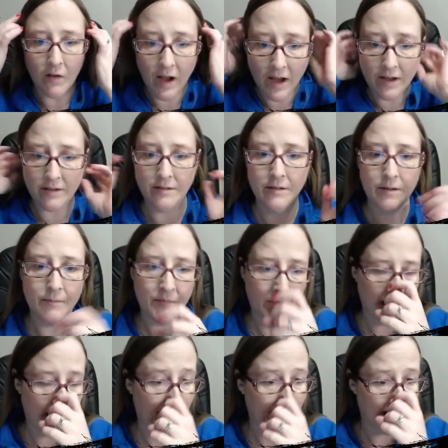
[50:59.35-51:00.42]
huh?
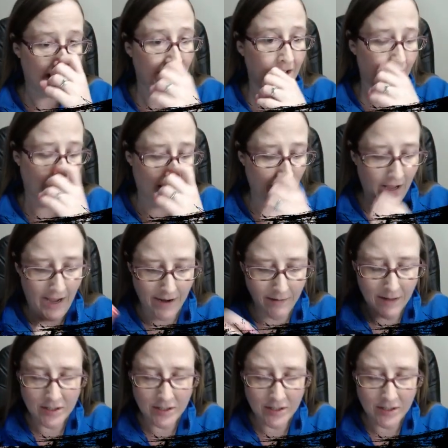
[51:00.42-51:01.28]
Well, I'm not